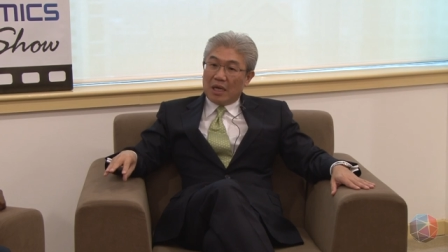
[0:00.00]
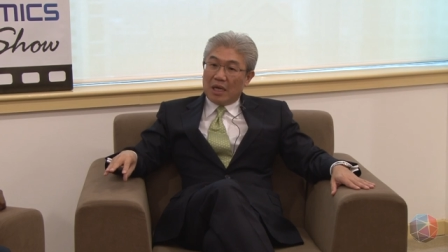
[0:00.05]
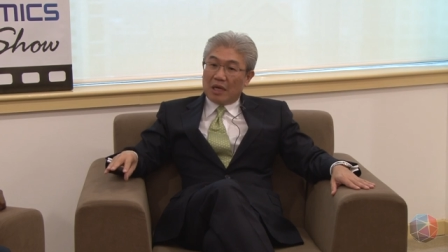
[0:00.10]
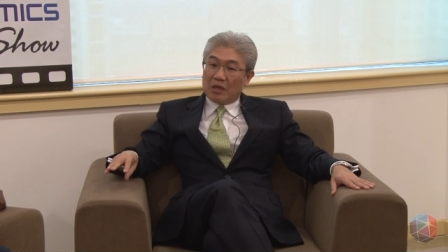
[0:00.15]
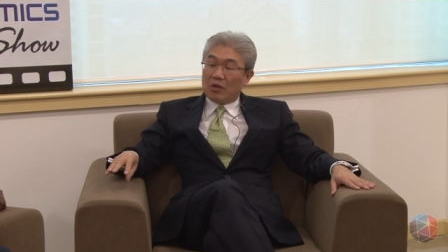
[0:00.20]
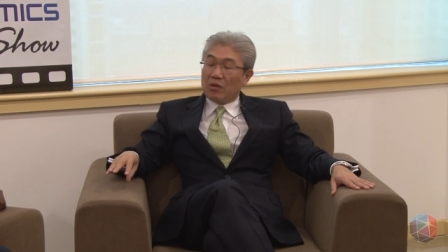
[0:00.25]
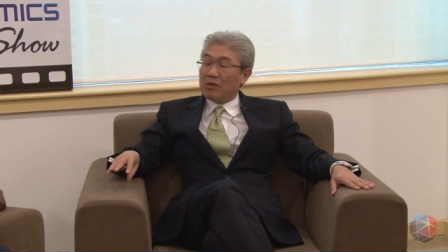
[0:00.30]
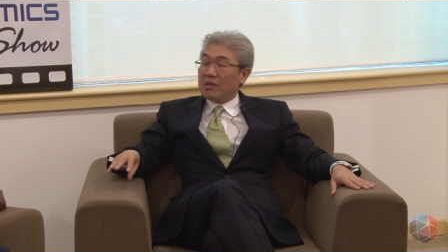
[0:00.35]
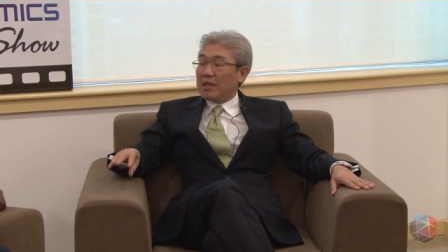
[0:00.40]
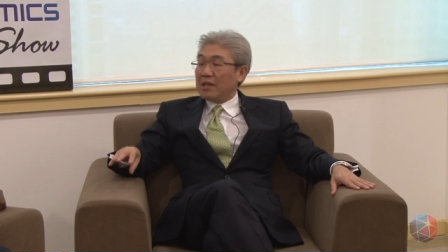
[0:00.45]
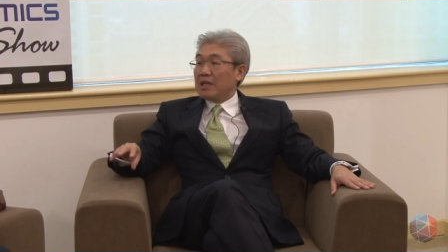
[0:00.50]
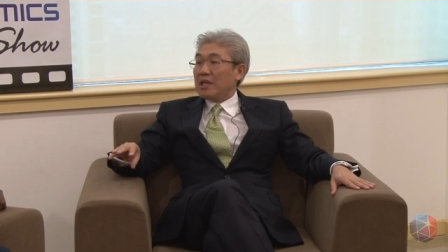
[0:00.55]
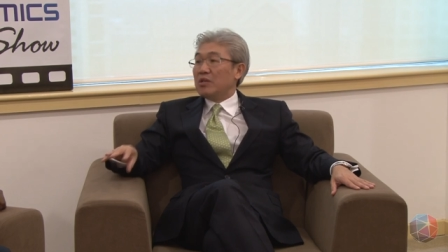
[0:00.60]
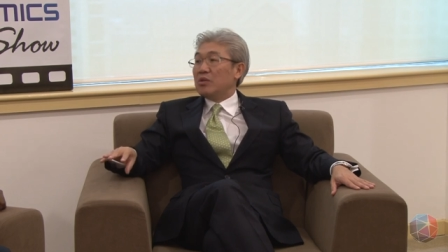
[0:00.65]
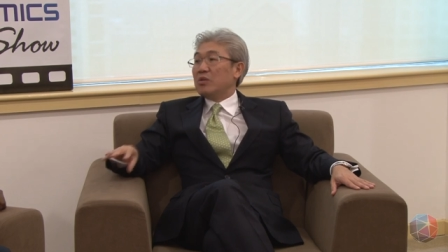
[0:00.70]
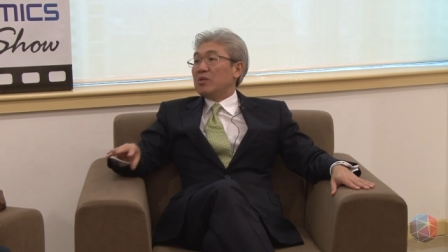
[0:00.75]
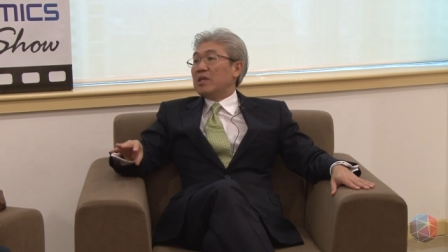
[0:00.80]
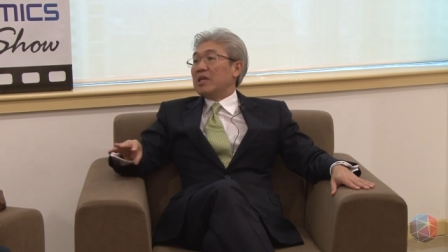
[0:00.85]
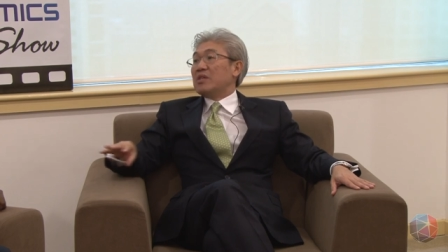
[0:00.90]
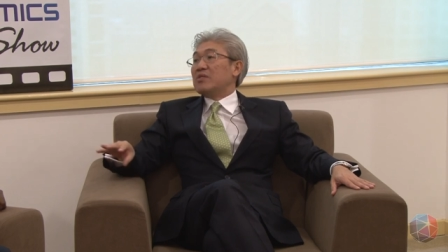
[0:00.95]
I don't think they
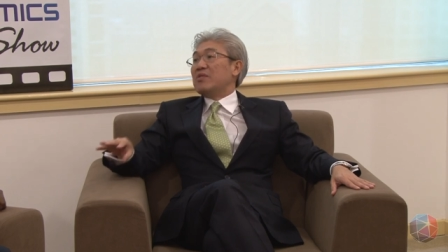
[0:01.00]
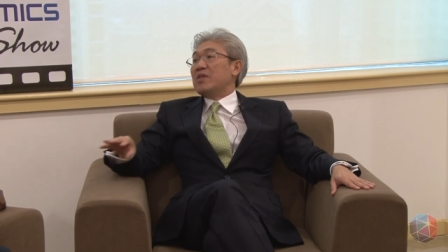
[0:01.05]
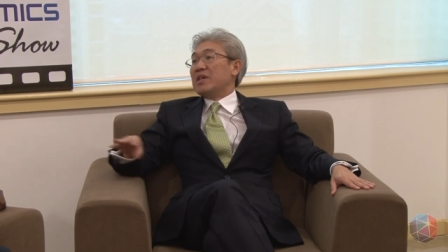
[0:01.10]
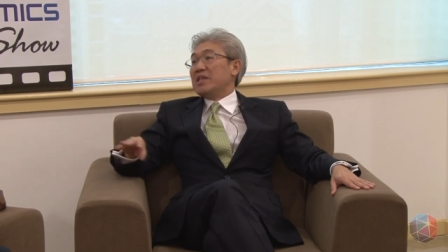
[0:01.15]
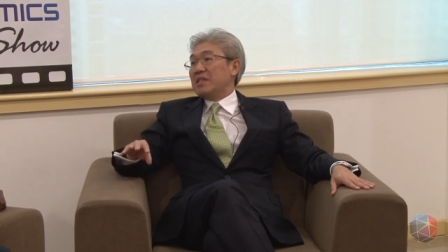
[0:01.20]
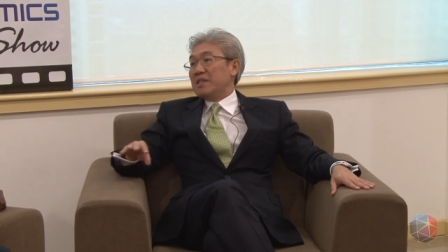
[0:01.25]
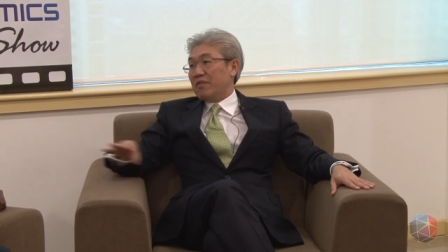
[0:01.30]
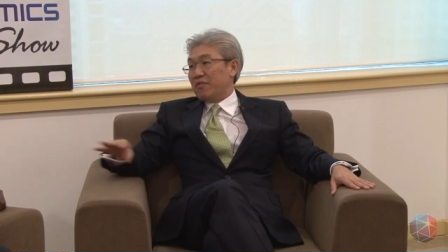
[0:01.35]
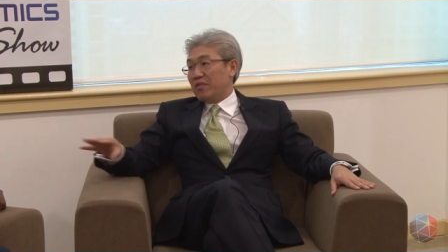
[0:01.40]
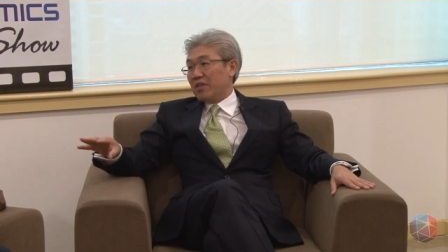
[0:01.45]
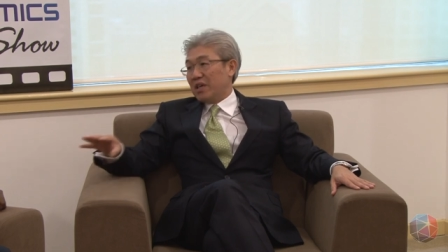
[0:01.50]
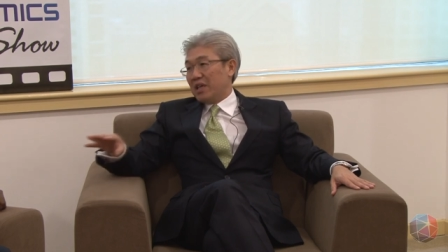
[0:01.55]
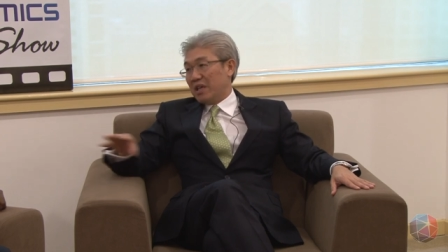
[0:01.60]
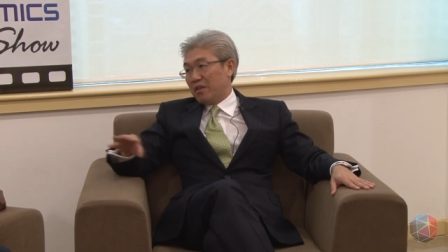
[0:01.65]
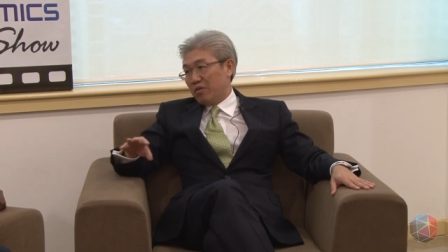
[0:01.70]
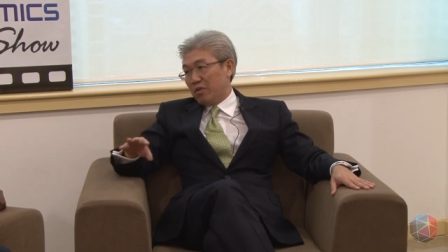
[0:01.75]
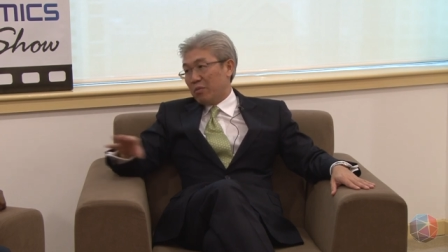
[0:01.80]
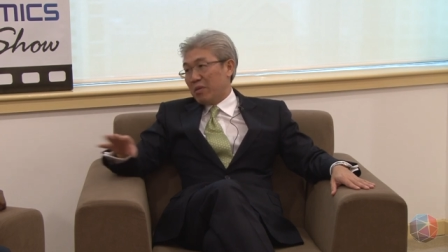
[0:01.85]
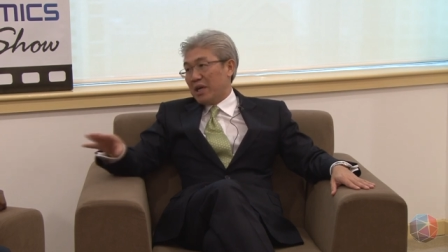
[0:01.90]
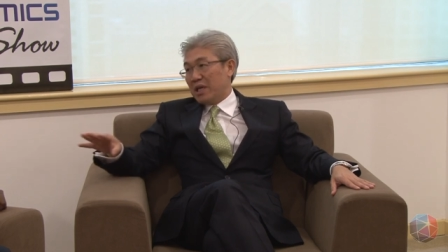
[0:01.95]
do things very
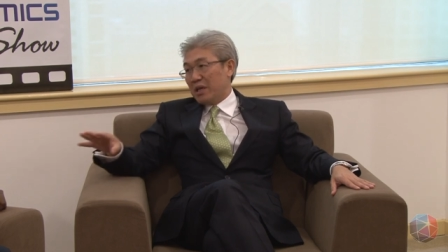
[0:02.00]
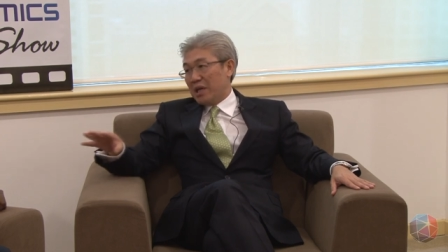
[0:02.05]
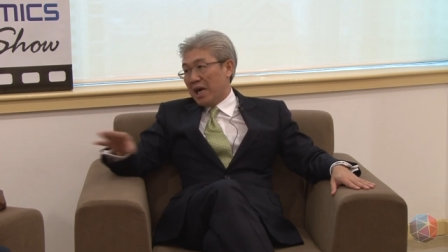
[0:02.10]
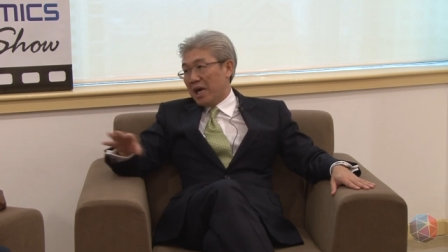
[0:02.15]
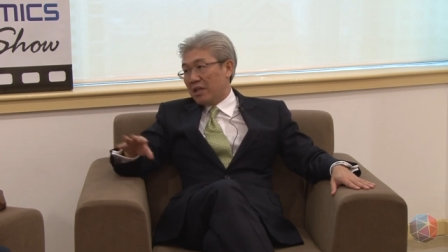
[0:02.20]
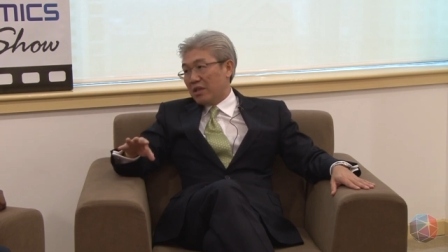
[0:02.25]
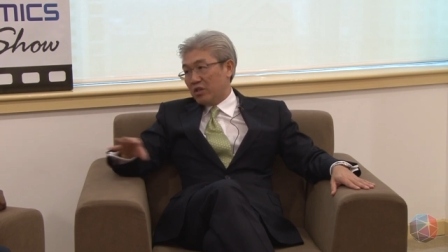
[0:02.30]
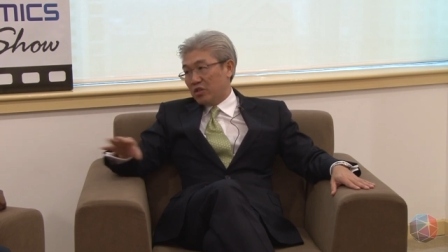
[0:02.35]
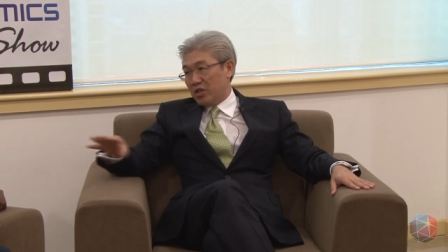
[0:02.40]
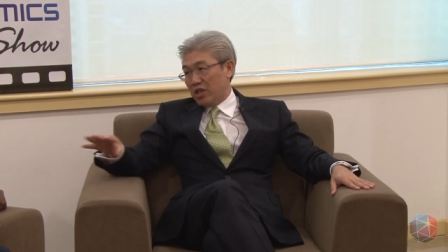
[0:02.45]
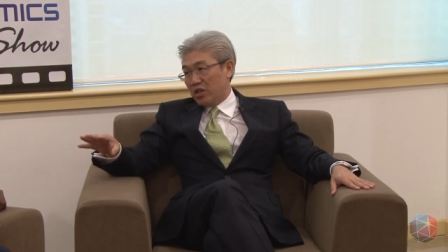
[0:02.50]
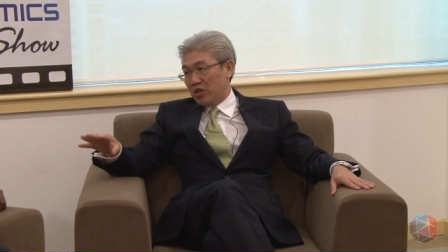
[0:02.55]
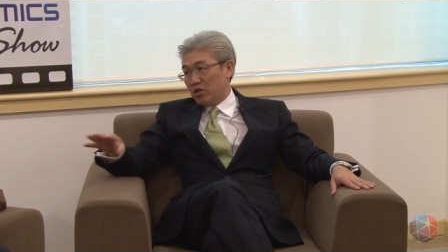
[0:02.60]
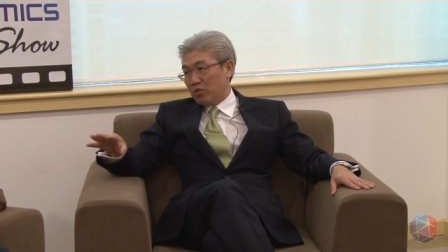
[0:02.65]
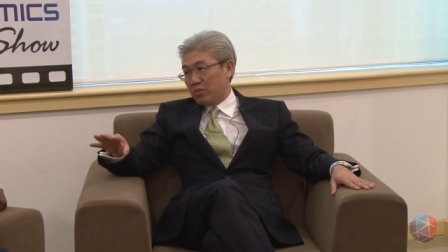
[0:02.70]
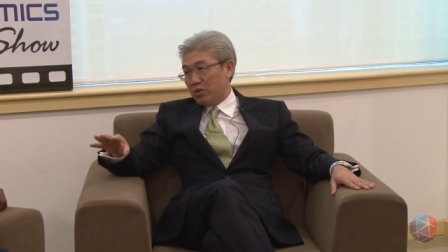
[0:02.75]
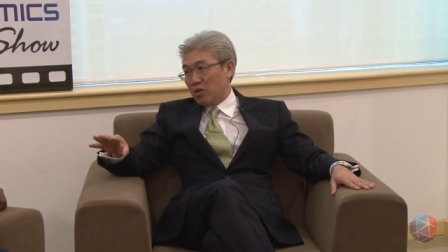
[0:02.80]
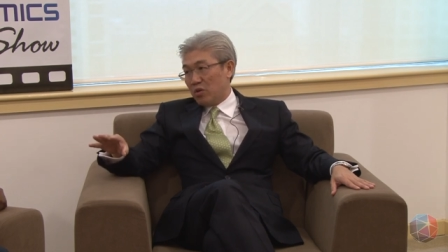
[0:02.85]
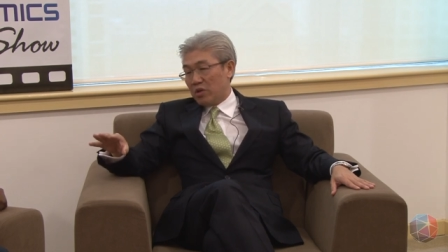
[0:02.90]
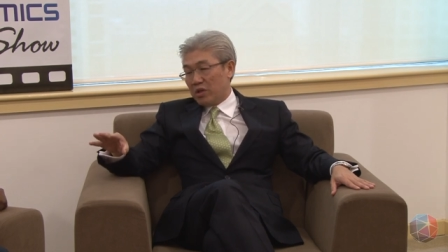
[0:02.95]
differently from any other mm.
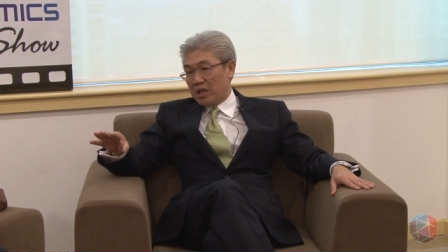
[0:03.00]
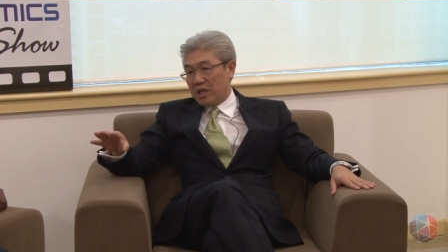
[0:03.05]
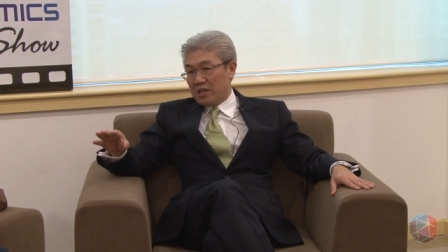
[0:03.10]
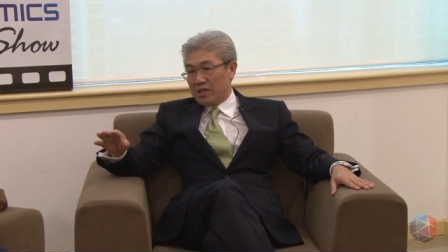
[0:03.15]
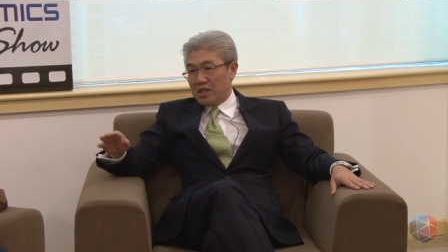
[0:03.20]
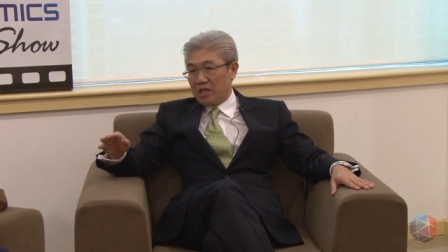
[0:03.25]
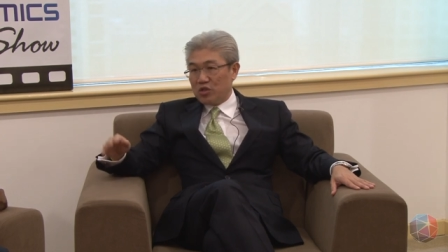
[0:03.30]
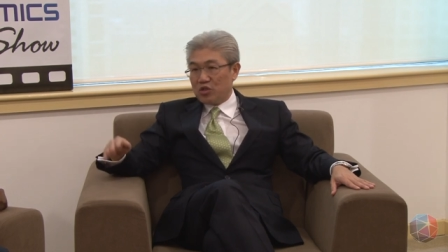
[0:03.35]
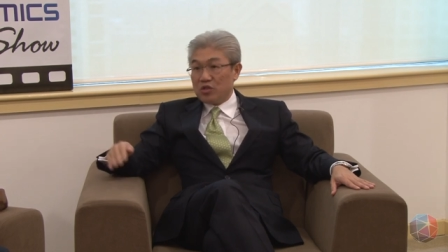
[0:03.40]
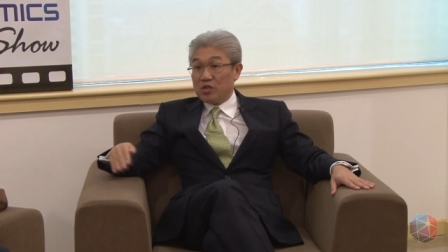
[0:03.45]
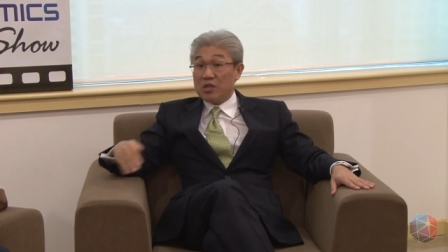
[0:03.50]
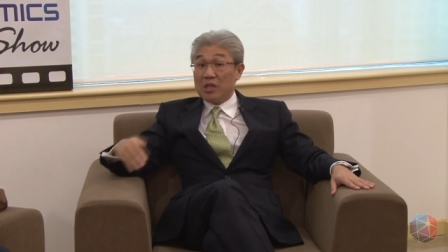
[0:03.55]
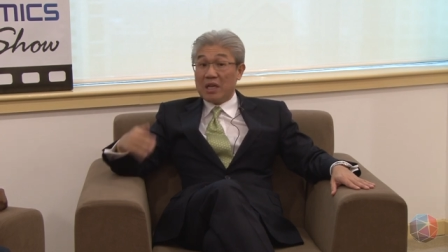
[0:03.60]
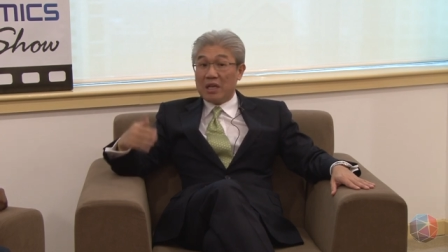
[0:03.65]
charitable organizations.